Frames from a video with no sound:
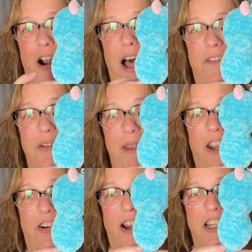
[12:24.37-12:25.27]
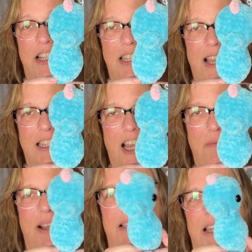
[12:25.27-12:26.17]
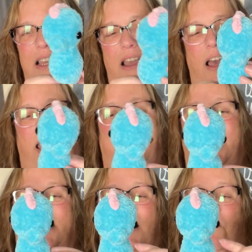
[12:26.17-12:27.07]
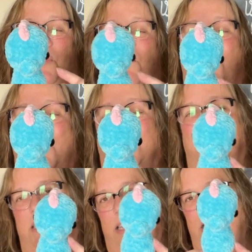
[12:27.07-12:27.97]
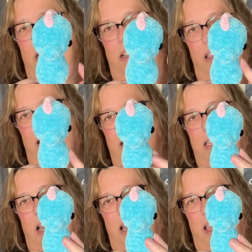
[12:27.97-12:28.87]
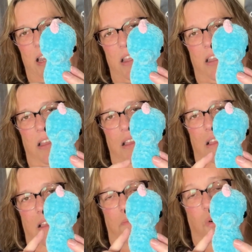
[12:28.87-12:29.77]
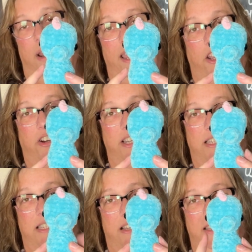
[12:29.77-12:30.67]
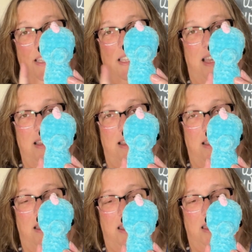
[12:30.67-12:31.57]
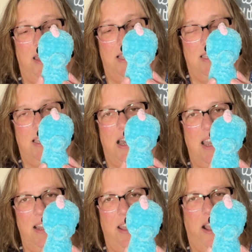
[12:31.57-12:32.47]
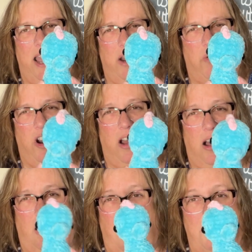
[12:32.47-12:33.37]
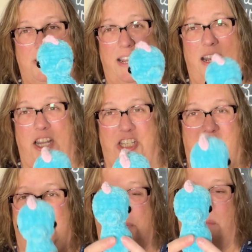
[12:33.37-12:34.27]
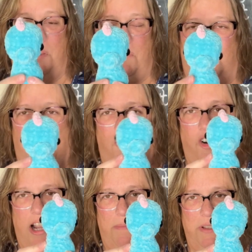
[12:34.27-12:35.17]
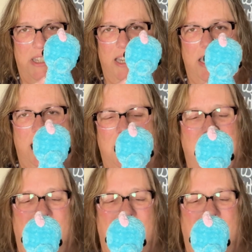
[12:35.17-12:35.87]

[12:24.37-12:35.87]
I'll have to make corrections next time because I ended up with more stitches on this side, more increases on this side than this side. They kind of were lopsided. I should have probably moved over a couple stitches.